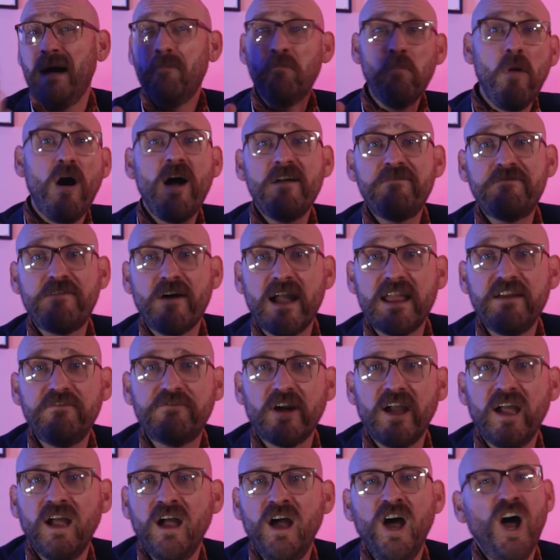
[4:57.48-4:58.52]
and my
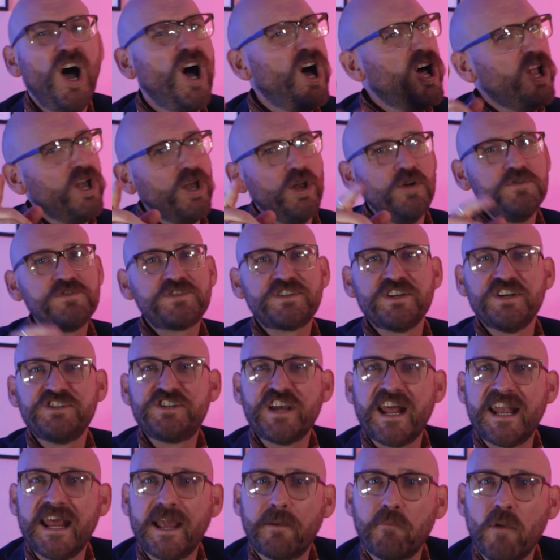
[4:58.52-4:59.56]
favourite,
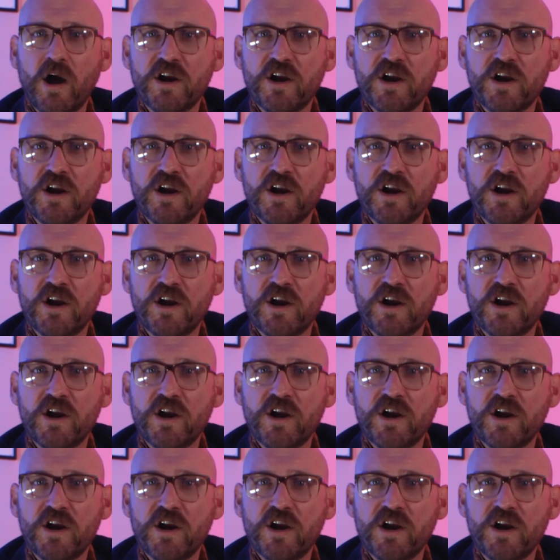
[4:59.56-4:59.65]
hallucinogenic